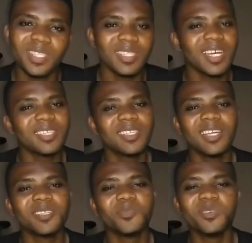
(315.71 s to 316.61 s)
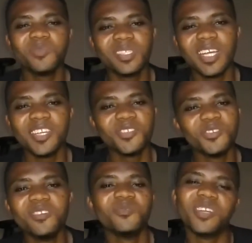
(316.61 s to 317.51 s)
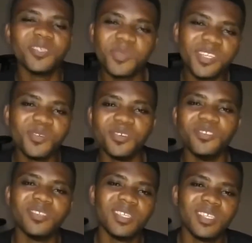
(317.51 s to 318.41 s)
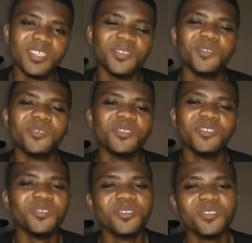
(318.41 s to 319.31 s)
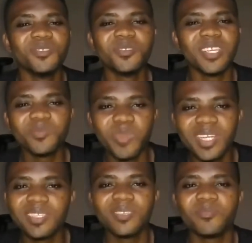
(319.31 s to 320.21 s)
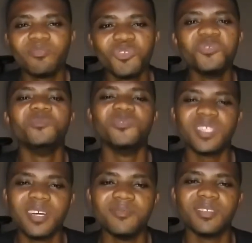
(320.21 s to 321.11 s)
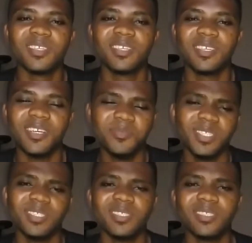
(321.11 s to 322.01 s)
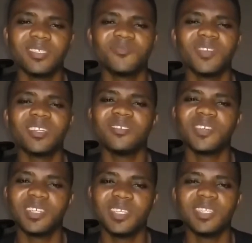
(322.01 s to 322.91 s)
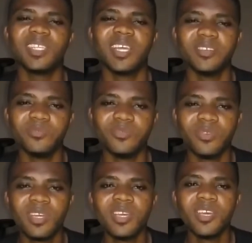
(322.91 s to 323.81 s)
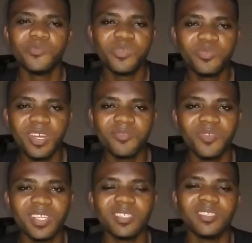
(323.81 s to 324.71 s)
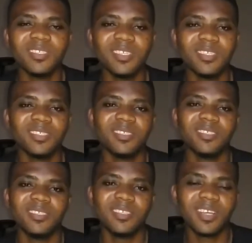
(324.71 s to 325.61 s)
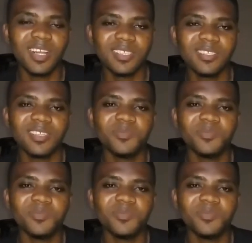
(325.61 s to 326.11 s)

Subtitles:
That simply means that you don't even respect God. You don't respect whom you serve. I mean, it is very, very terrible. People are farting in classes.